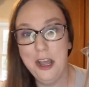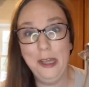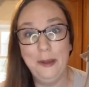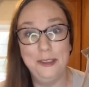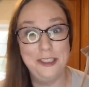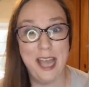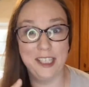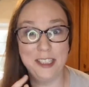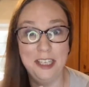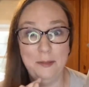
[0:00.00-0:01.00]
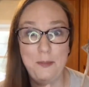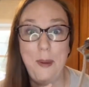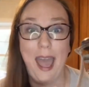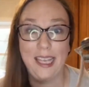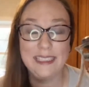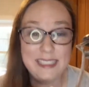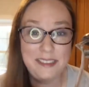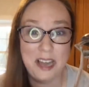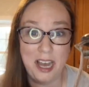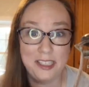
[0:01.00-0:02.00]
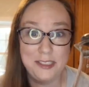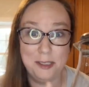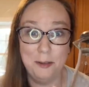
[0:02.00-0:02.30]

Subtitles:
which is actually gonna be back in stock soon.